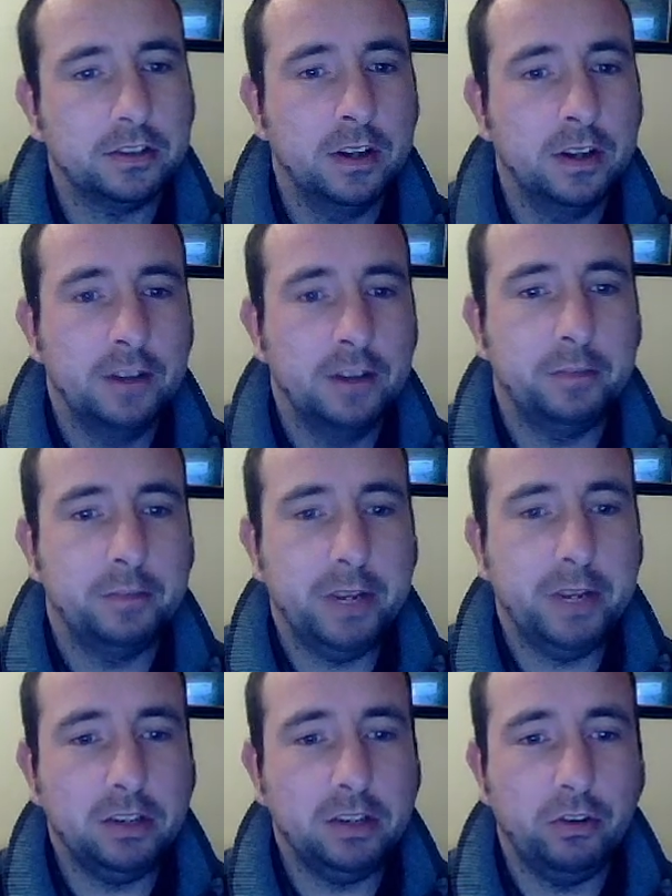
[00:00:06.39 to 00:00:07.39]
The
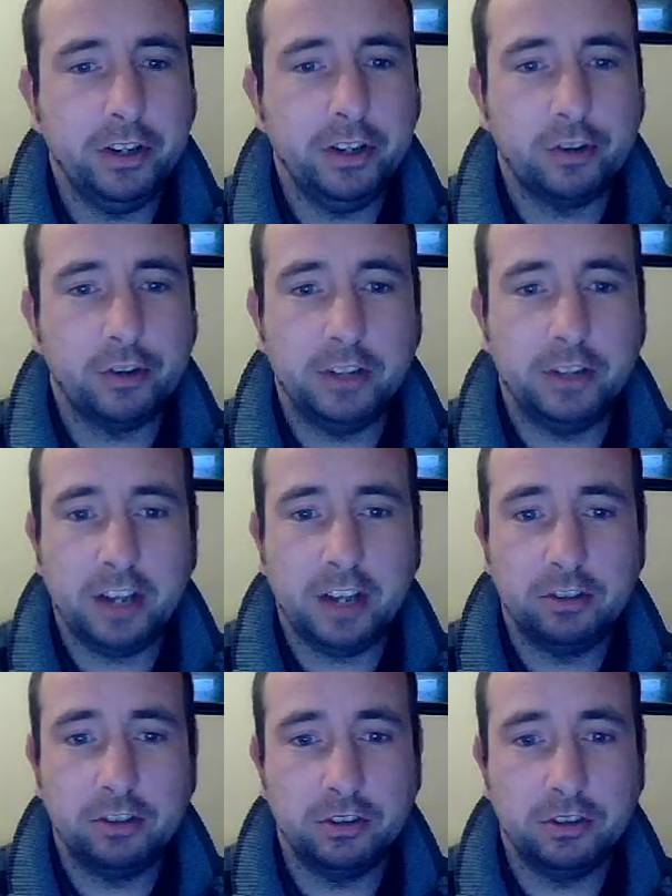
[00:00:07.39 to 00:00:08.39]
Bitcoin transaction
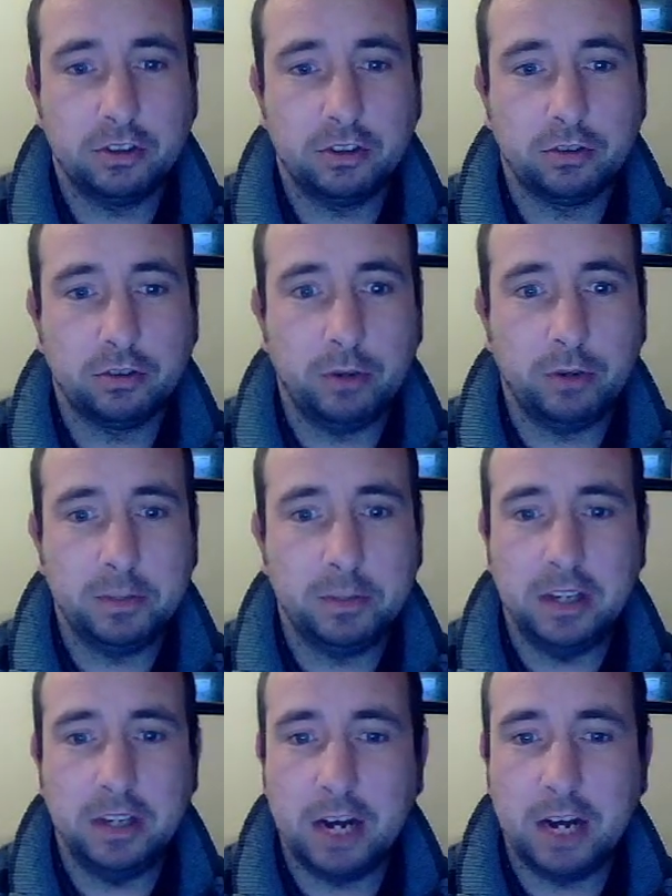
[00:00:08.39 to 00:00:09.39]
script
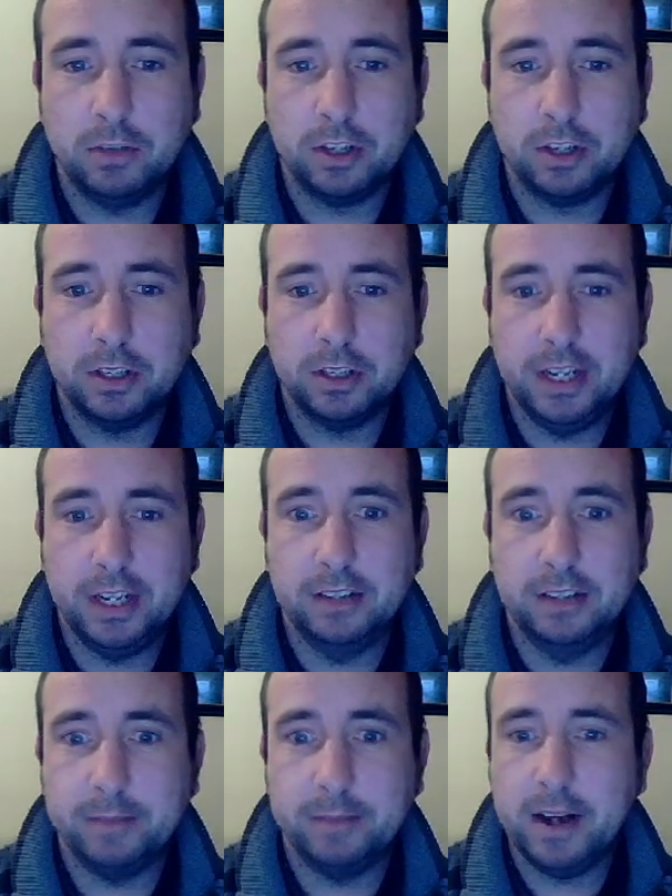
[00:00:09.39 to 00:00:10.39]
language contains
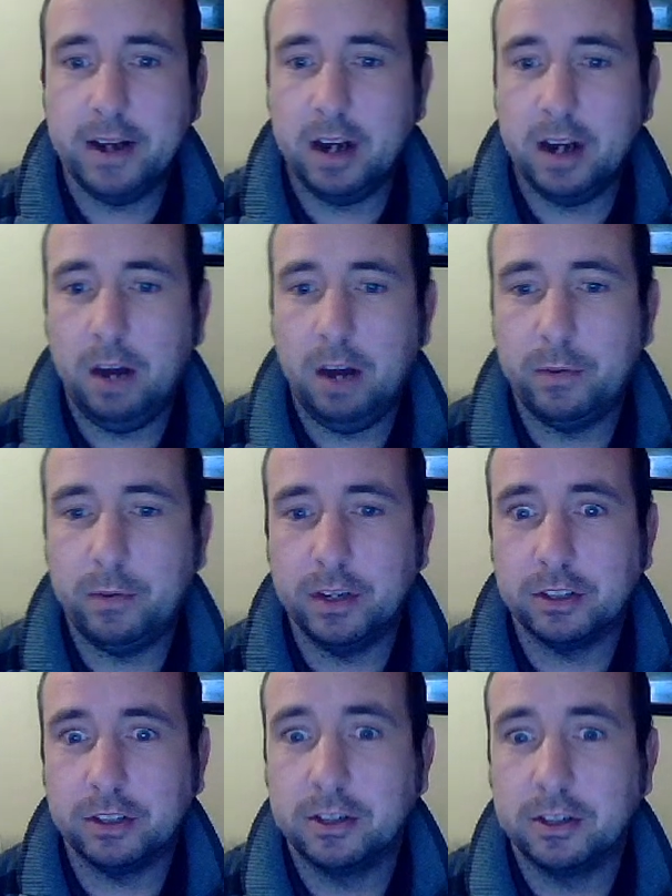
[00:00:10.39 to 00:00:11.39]
many
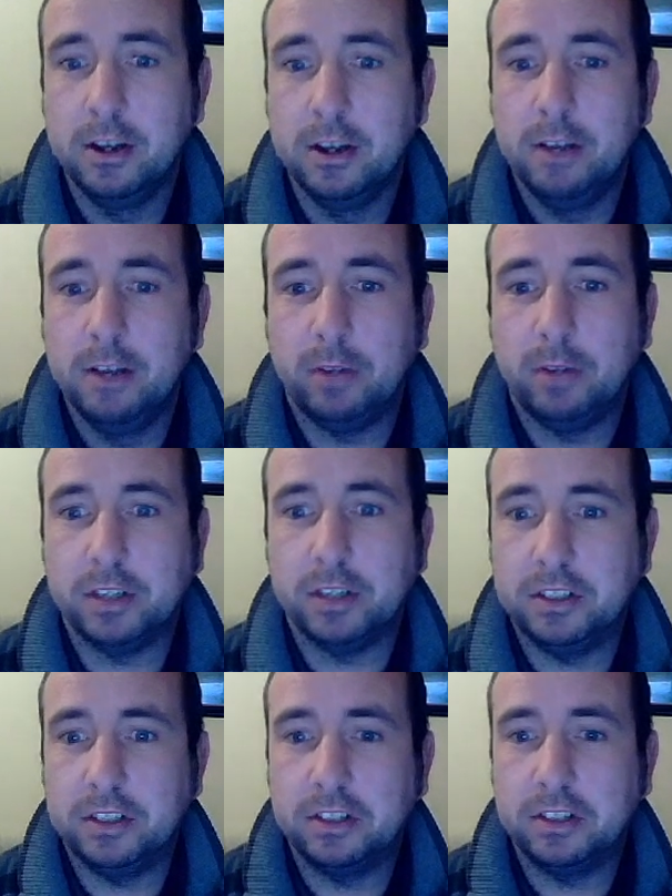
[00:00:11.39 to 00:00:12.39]
operators but is
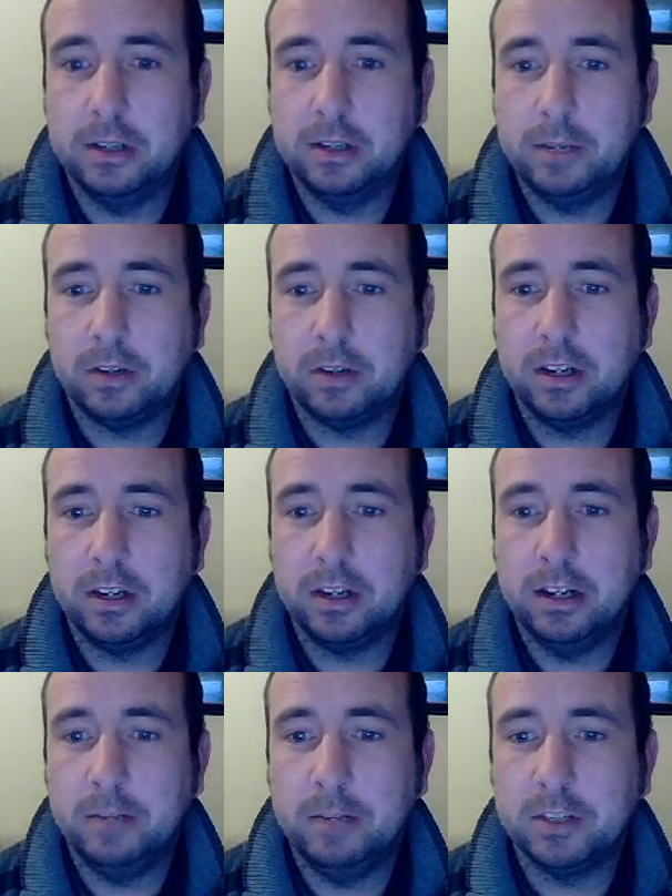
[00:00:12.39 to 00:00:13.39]
deliberately
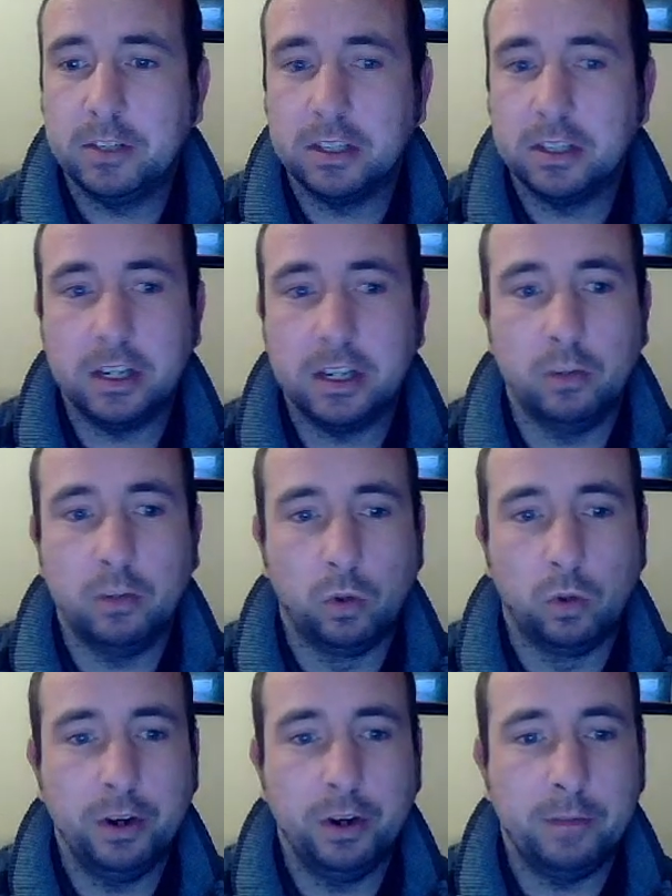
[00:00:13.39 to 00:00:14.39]
limited in one
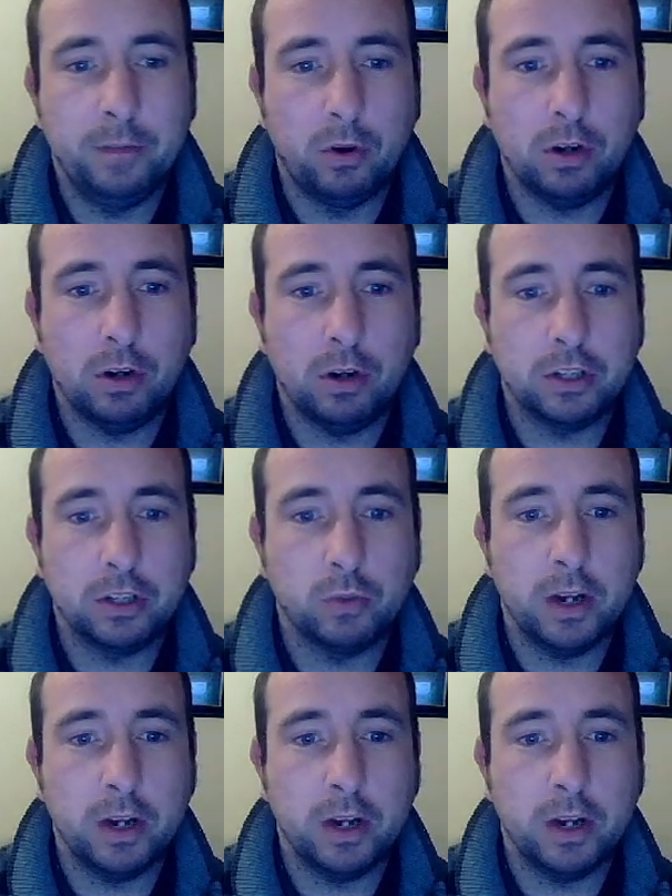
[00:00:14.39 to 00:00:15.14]
important way.